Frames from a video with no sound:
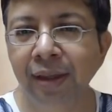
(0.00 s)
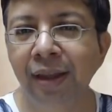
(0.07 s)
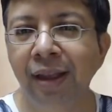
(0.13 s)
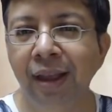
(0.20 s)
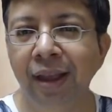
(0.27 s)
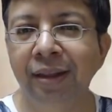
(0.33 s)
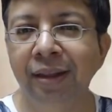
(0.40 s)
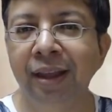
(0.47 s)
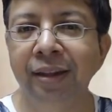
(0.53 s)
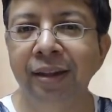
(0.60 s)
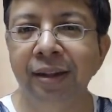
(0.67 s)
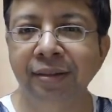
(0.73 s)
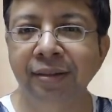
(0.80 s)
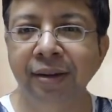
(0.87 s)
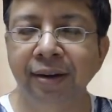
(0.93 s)
And then
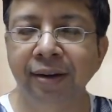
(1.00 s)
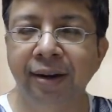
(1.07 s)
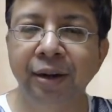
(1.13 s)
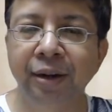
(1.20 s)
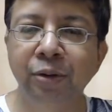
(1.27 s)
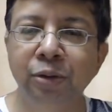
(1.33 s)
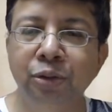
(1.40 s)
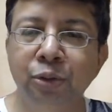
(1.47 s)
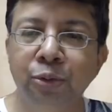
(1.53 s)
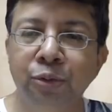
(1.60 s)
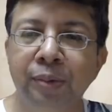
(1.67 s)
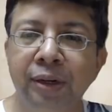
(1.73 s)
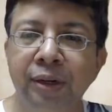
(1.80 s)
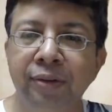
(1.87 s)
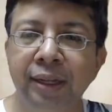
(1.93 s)
they'll start trying to
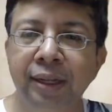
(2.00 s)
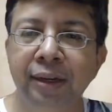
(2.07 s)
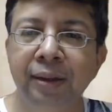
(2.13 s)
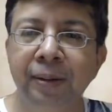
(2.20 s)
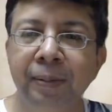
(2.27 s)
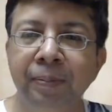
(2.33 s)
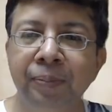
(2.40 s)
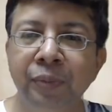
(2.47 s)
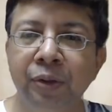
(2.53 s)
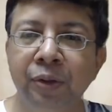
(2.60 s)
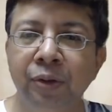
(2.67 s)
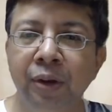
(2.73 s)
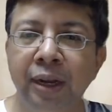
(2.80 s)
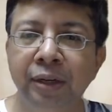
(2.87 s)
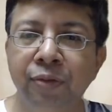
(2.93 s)
choose between,
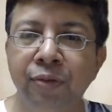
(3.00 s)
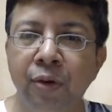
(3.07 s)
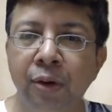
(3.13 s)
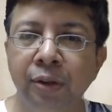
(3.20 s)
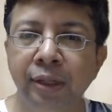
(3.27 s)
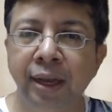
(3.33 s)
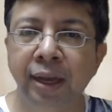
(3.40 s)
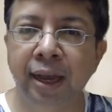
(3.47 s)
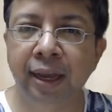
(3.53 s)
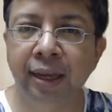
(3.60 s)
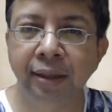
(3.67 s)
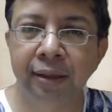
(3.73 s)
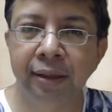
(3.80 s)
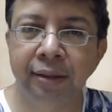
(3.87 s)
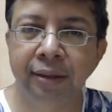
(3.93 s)
let's follow
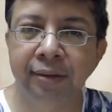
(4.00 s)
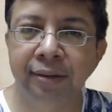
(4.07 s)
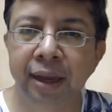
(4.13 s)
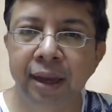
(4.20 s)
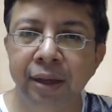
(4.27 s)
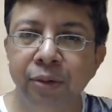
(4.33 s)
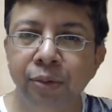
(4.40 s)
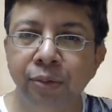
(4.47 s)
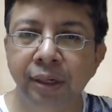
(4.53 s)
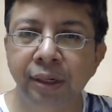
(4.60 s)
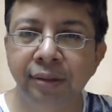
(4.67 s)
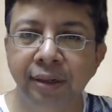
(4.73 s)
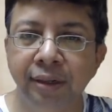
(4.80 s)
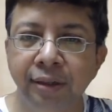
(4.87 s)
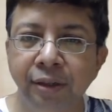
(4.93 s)
this guy who
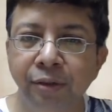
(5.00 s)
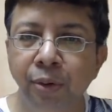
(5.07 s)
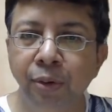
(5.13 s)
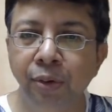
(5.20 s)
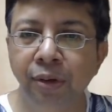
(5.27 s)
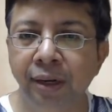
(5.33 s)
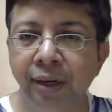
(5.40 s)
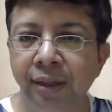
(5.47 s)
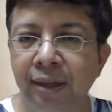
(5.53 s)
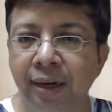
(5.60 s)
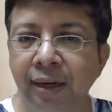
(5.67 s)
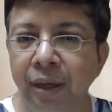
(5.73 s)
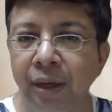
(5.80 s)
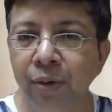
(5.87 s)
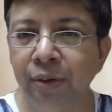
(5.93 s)
works at this broker and
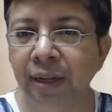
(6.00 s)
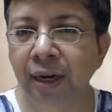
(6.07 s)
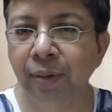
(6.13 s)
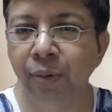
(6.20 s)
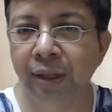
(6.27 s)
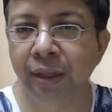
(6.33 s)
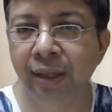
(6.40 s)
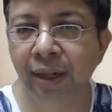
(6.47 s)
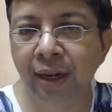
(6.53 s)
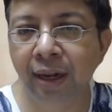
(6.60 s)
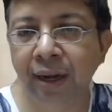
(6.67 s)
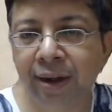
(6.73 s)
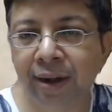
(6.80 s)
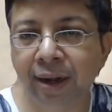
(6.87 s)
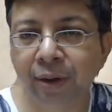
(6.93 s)
that guy, that broker, and then
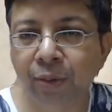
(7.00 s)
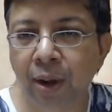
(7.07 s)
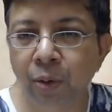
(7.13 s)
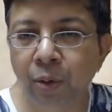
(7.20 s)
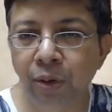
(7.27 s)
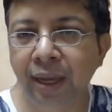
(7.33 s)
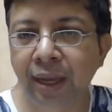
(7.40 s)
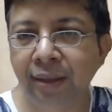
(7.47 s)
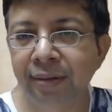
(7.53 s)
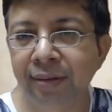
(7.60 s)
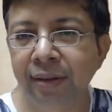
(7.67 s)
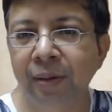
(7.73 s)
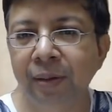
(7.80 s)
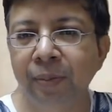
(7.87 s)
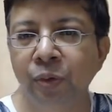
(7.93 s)
they'll try to
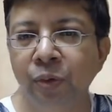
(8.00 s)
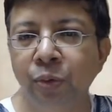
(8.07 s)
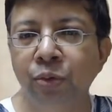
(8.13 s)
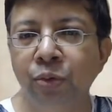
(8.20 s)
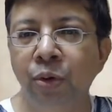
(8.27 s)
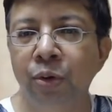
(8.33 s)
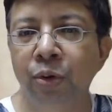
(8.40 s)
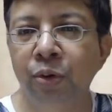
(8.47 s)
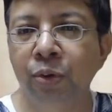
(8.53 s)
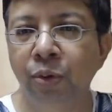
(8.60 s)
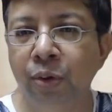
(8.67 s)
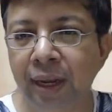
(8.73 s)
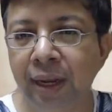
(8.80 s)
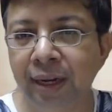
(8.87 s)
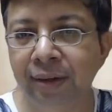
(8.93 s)
outguess who's going to
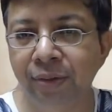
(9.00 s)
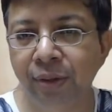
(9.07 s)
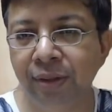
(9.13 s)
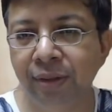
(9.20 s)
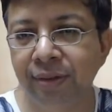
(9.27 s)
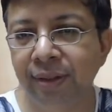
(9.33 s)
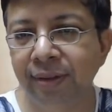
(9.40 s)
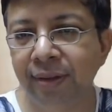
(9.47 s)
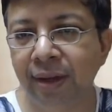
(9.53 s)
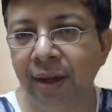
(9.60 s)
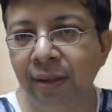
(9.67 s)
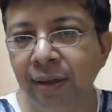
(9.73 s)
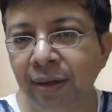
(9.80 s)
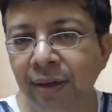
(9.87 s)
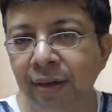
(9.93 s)
go right. So these are
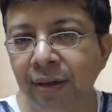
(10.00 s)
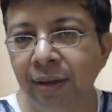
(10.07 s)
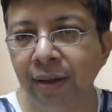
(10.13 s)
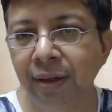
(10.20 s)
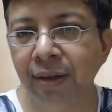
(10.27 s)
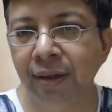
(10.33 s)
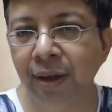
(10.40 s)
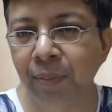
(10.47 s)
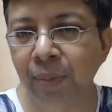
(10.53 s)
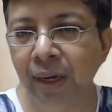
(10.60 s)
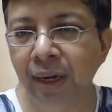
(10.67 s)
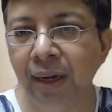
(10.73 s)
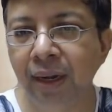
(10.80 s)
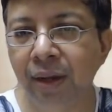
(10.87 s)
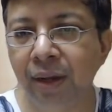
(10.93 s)
other
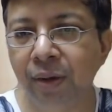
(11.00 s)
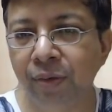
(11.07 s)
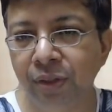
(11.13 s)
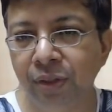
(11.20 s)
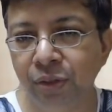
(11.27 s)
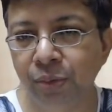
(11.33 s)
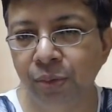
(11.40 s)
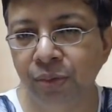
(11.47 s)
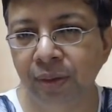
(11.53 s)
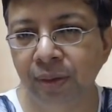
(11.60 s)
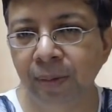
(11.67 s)
complete layer of issues.